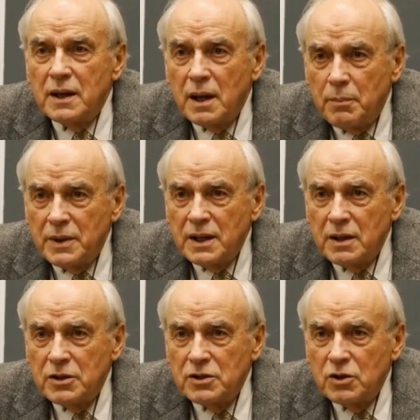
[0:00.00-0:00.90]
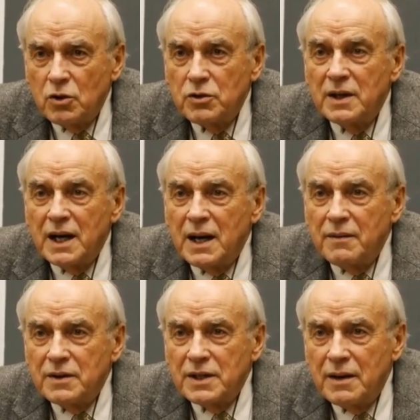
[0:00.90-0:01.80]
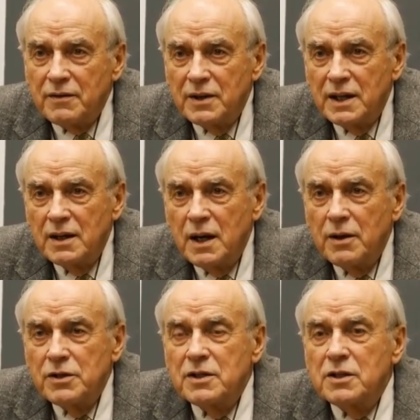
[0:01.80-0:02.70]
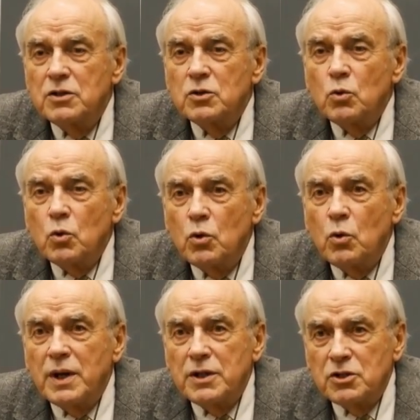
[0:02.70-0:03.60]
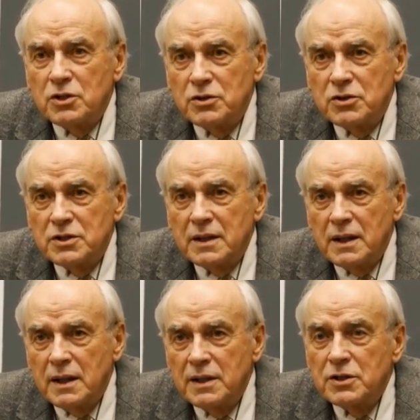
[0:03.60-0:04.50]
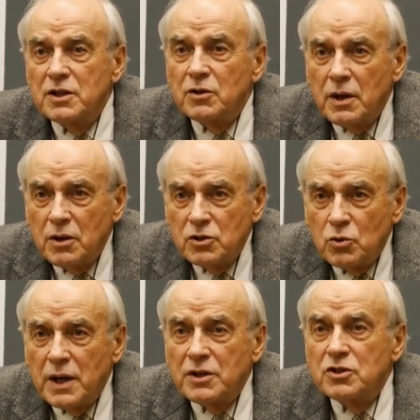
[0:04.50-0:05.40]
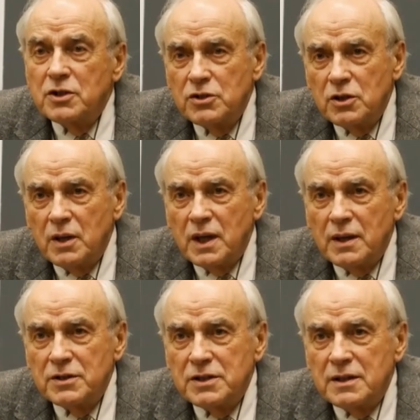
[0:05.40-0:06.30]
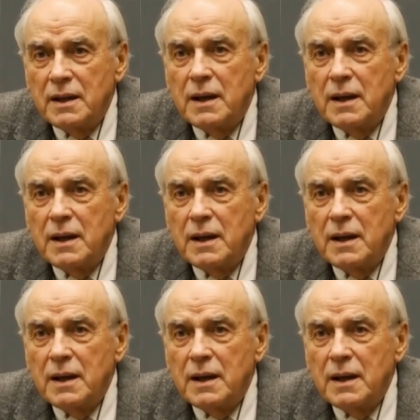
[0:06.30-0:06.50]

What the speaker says: appears not to have definite answers to all questions until those questions are asked.